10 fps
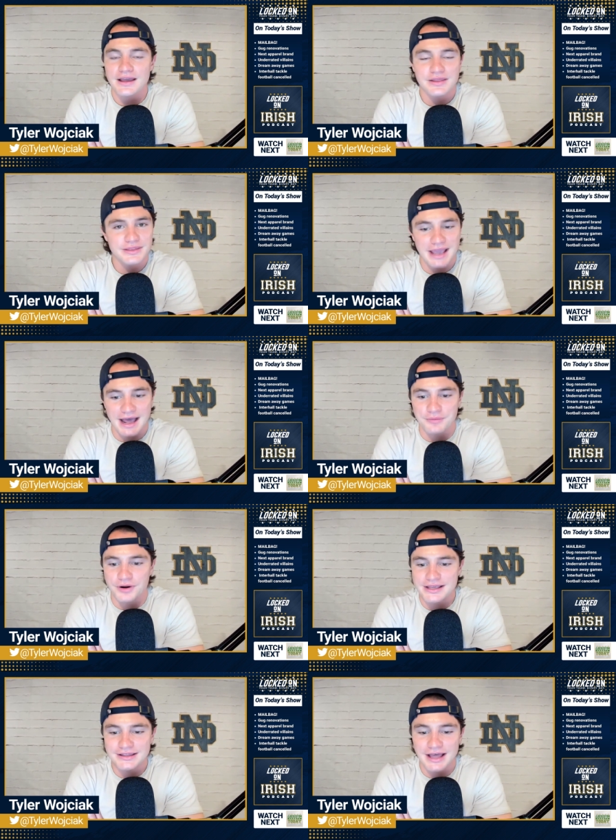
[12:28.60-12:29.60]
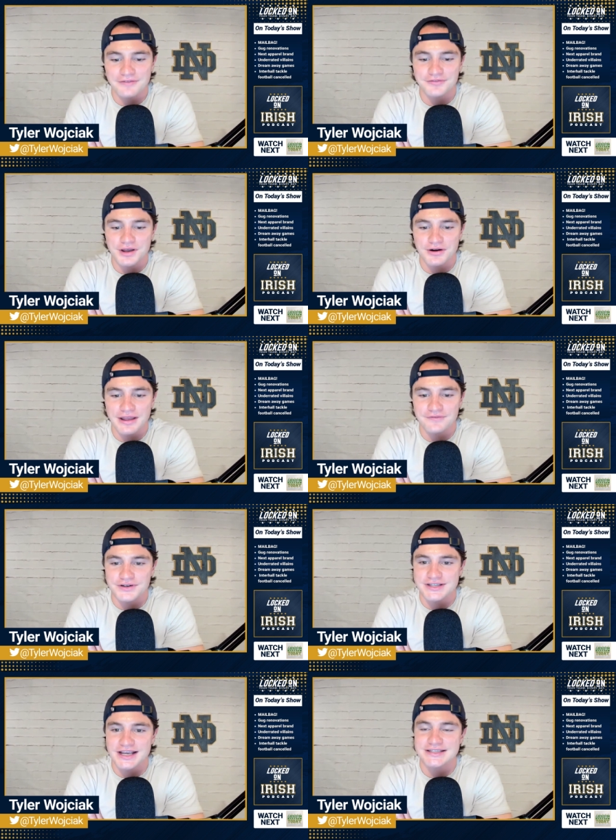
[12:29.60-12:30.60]
yeah, when he left Notre Dame
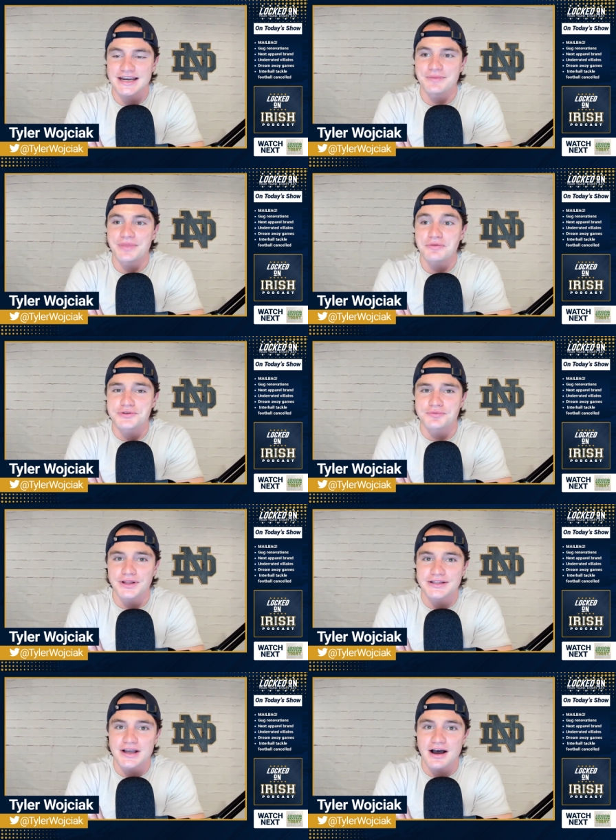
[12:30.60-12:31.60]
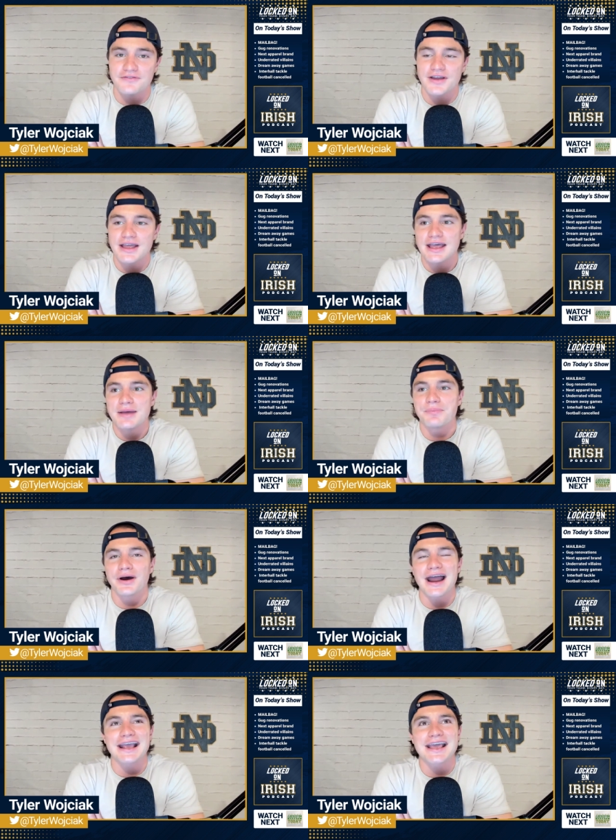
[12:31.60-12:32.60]
for Texas A and M, that was really tough.
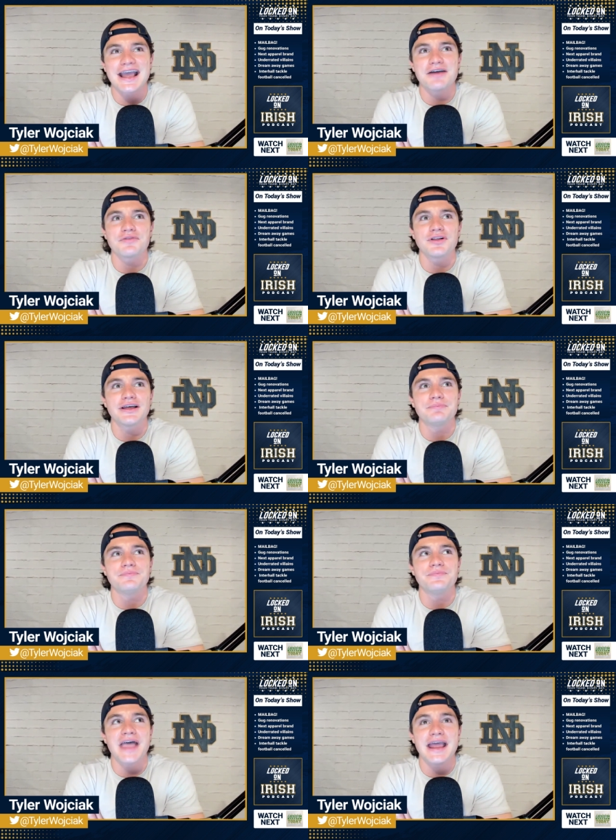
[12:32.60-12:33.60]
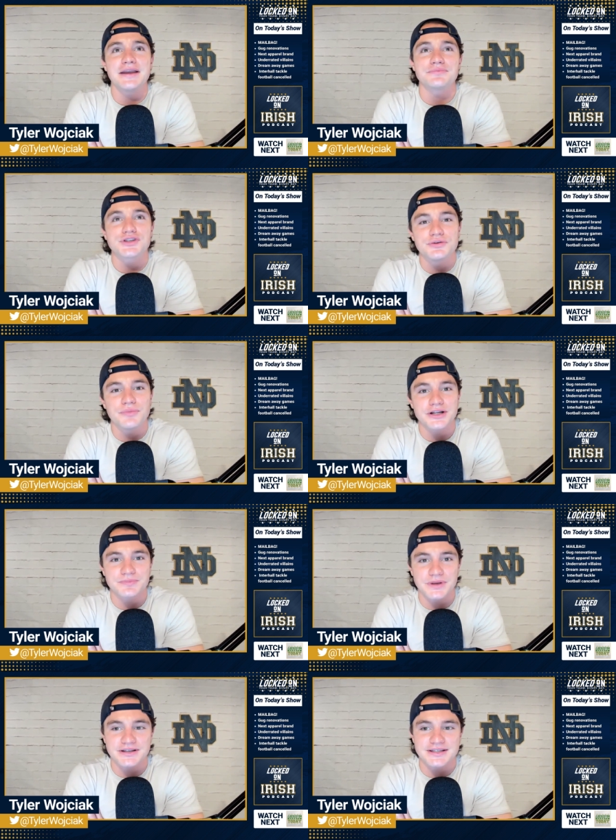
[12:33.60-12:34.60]
But I can't really hate him too
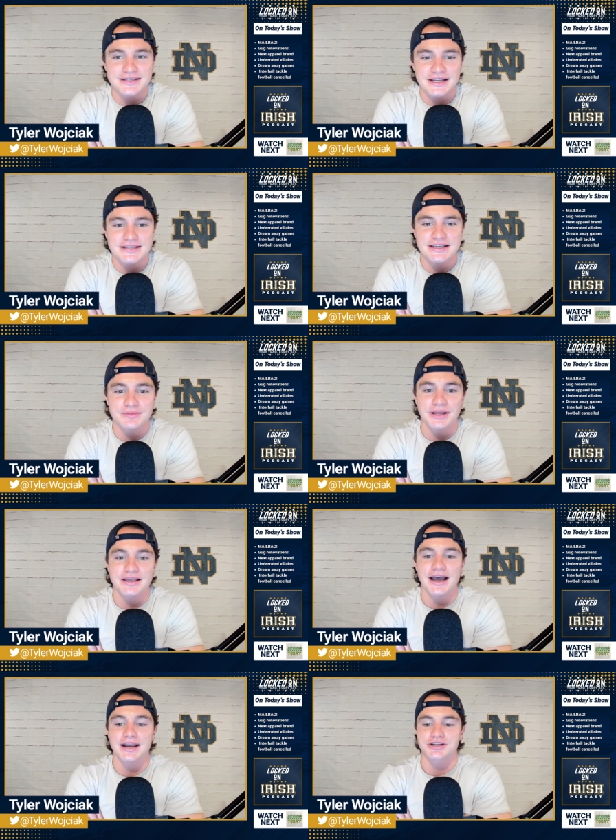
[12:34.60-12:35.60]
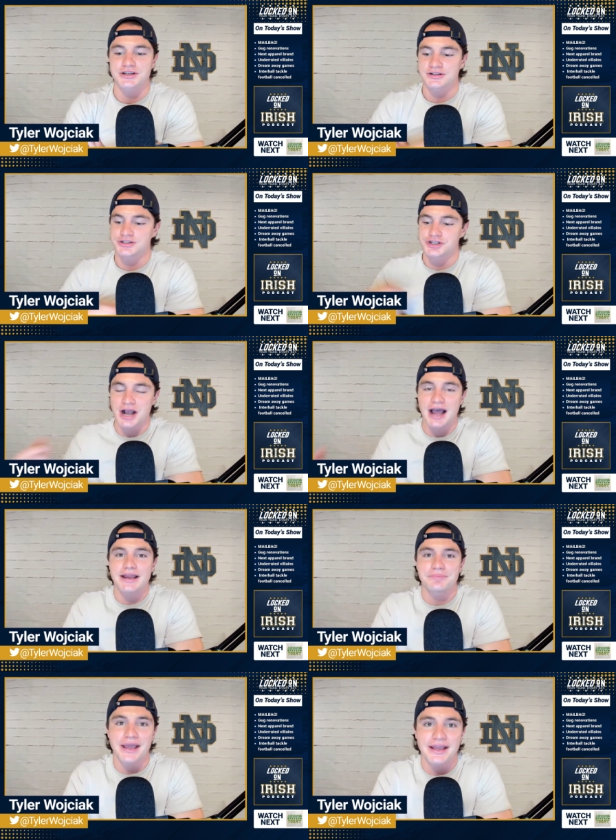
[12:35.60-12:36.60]
much because it did seem like he got a
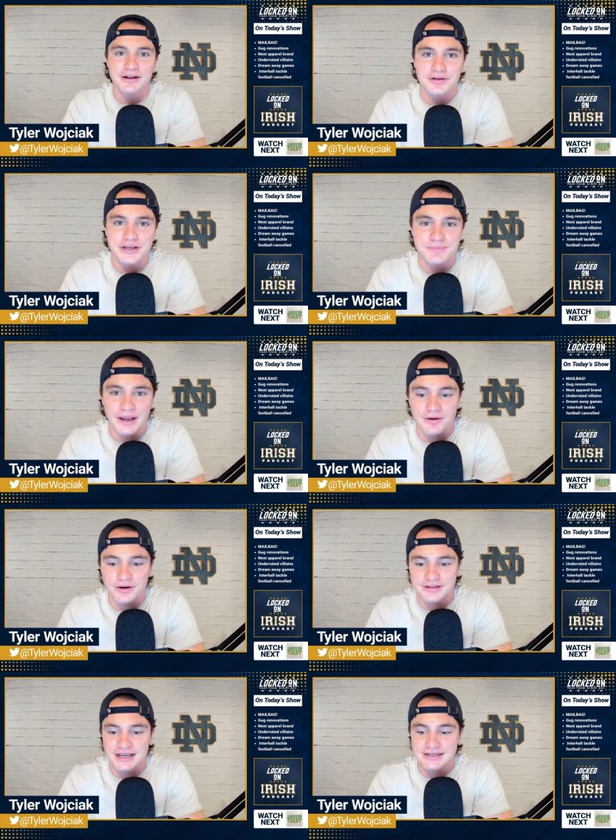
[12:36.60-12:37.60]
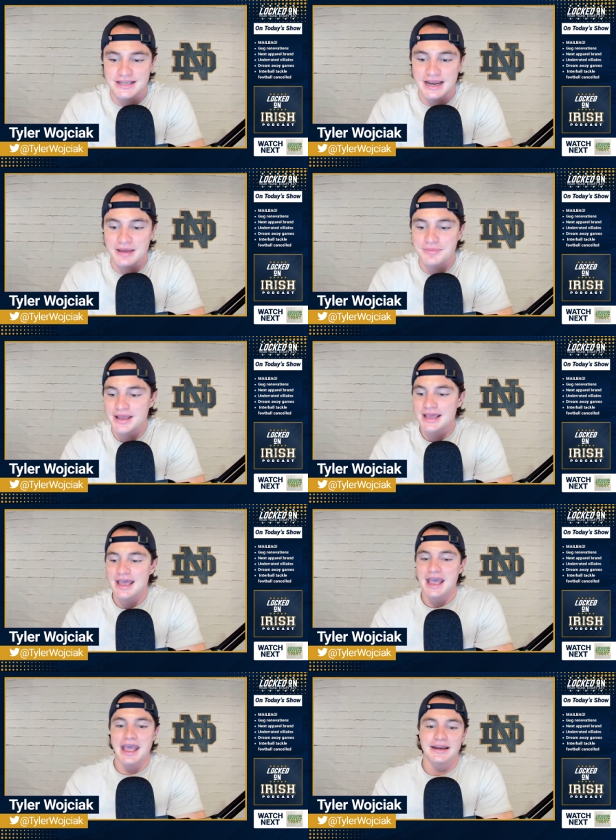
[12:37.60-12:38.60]
giant pay increase by going to Texas A and M.
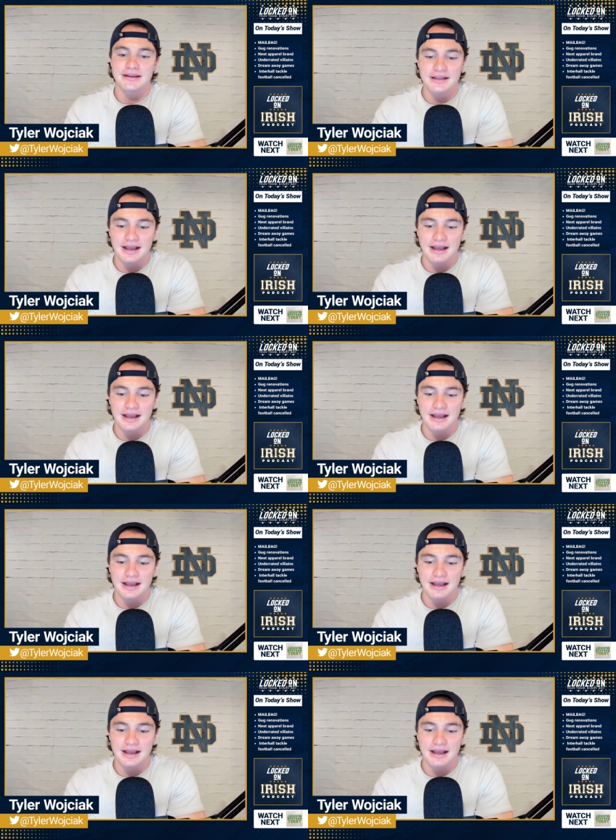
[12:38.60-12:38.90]
And